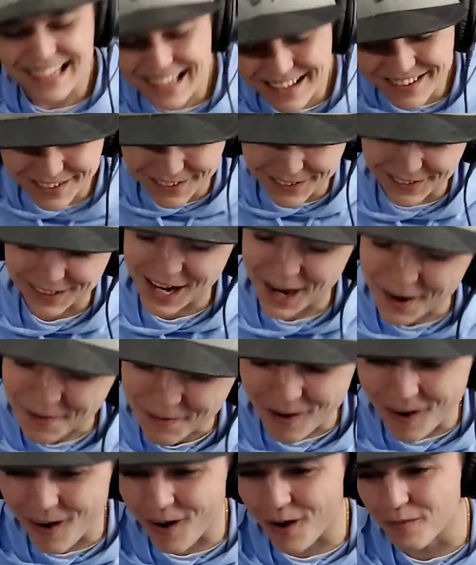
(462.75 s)
diesel.
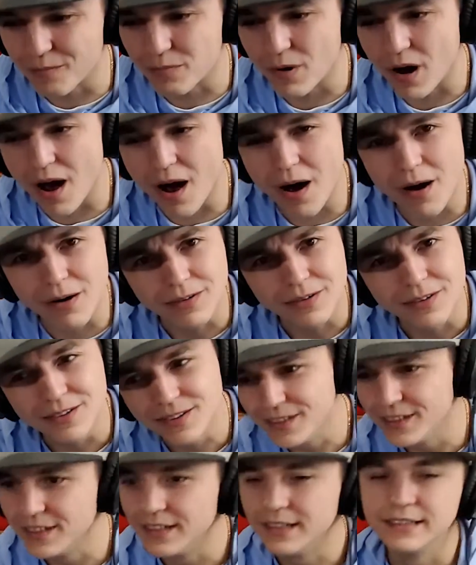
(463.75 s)
Come on, bro.
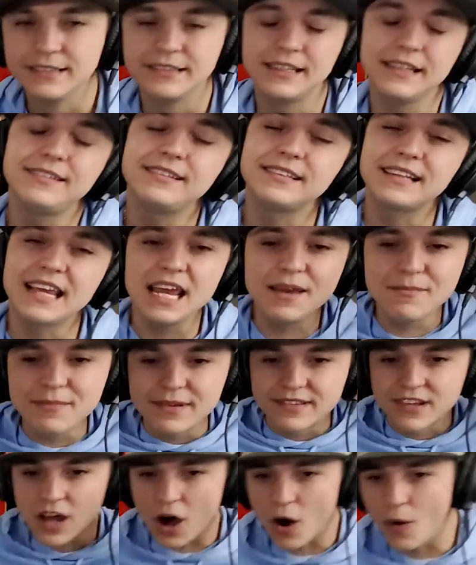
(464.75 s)
This scheme is